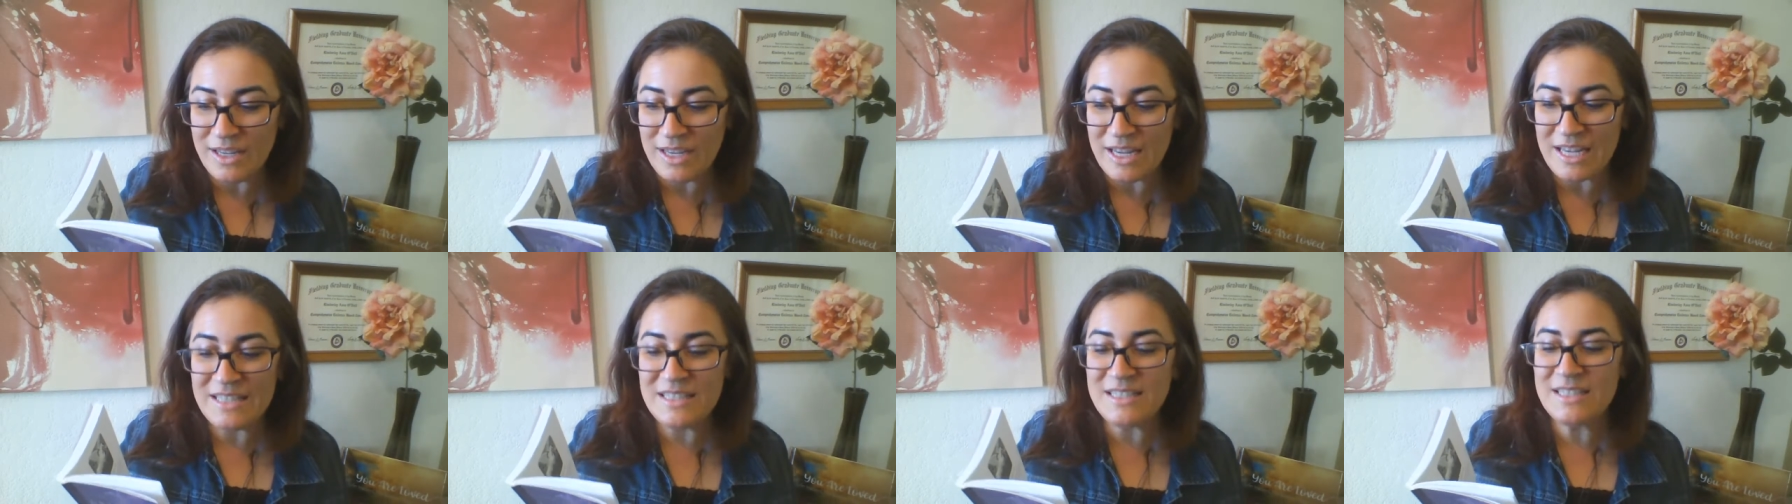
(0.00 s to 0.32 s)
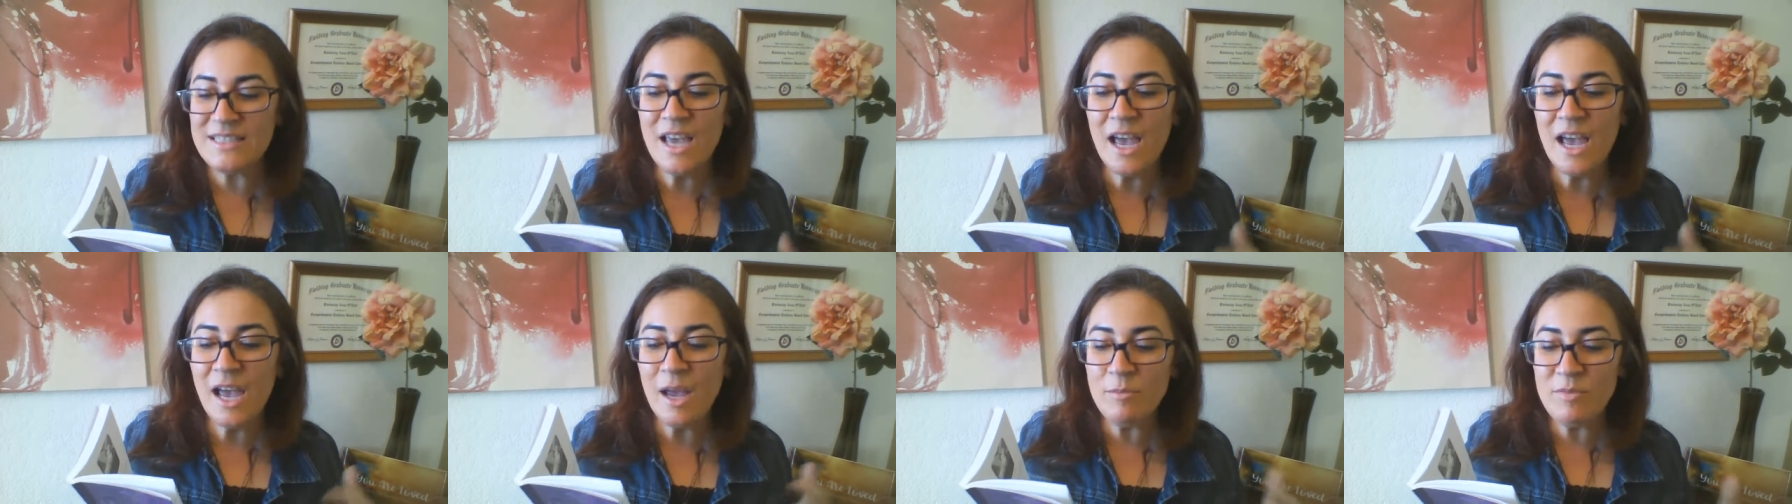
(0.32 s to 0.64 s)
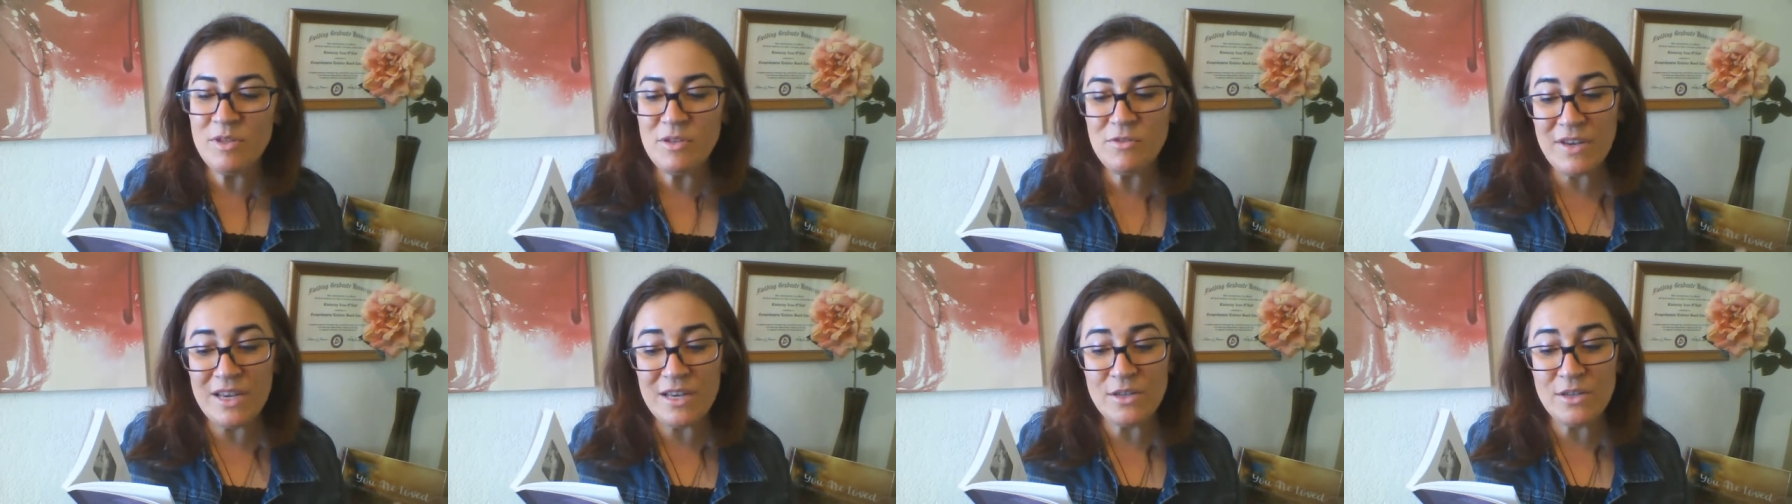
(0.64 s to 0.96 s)
It's time
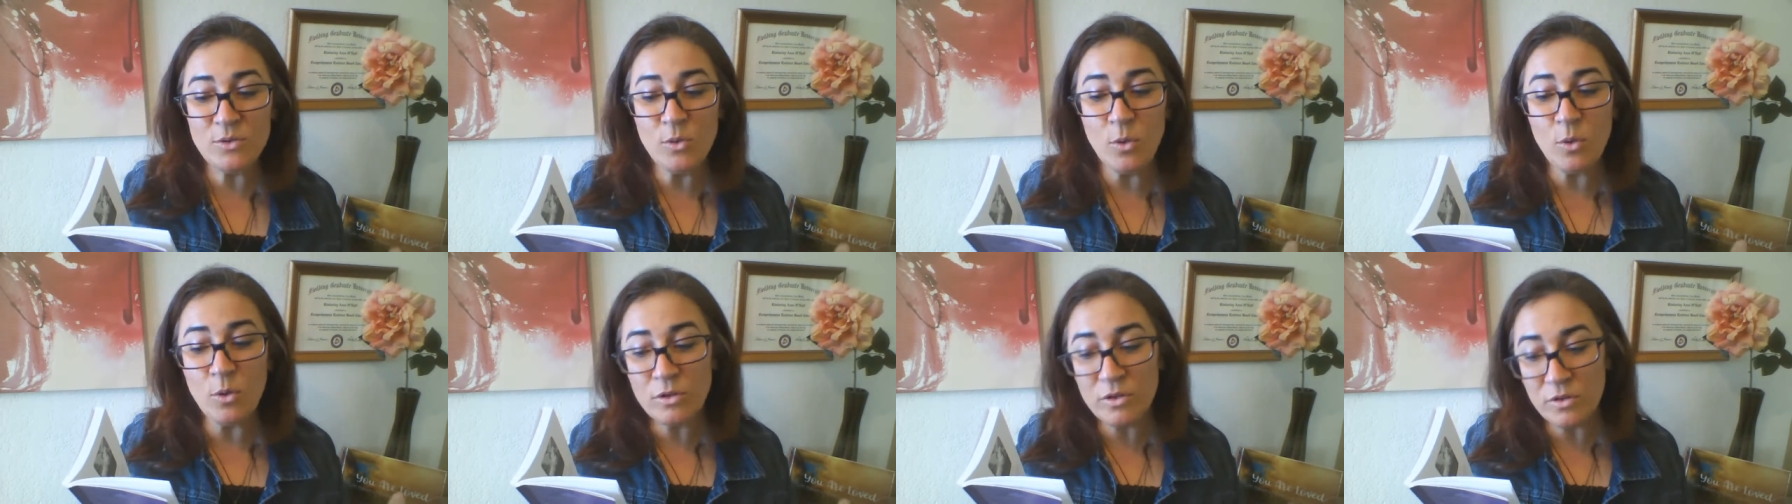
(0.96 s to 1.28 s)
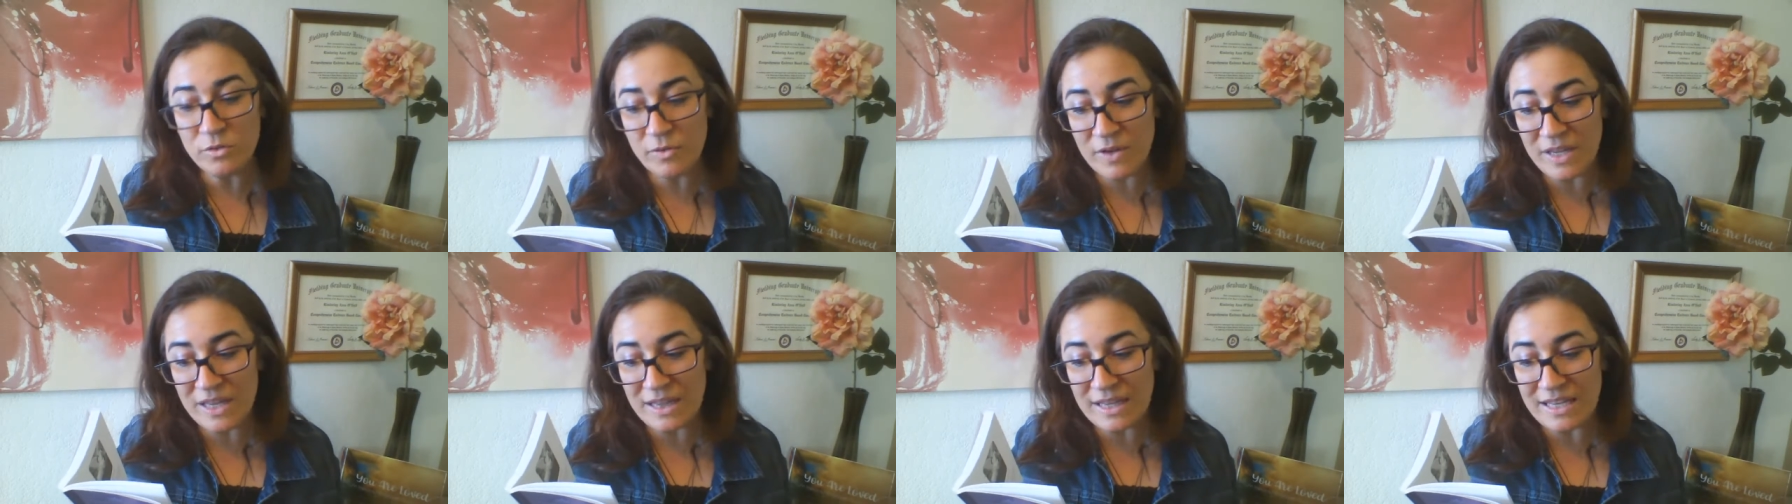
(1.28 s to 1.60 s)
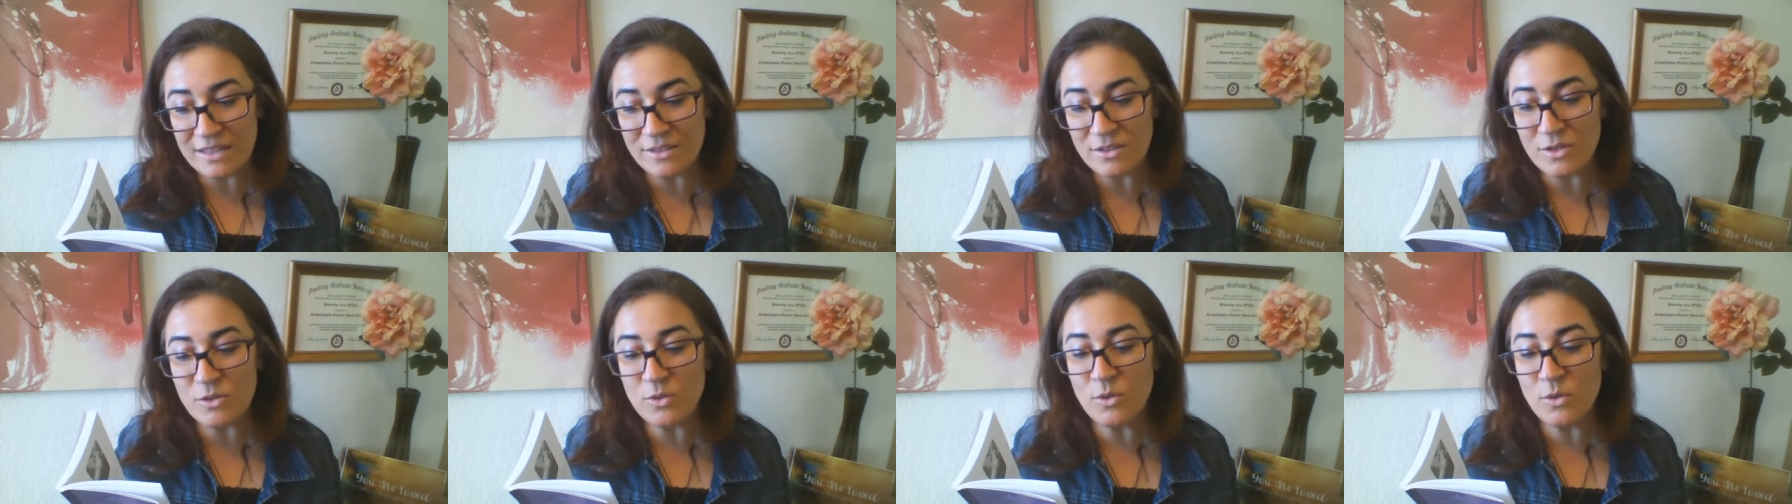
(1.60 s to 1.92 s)
to face old
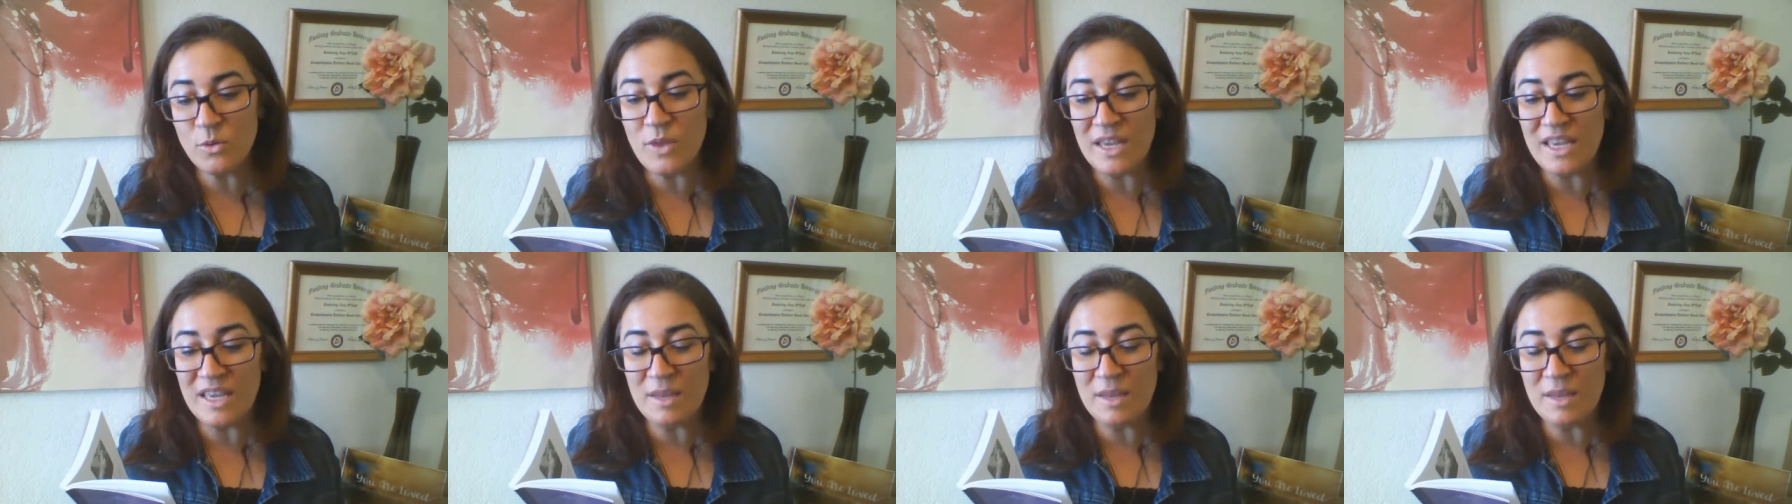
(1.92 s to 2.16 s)
feelings so they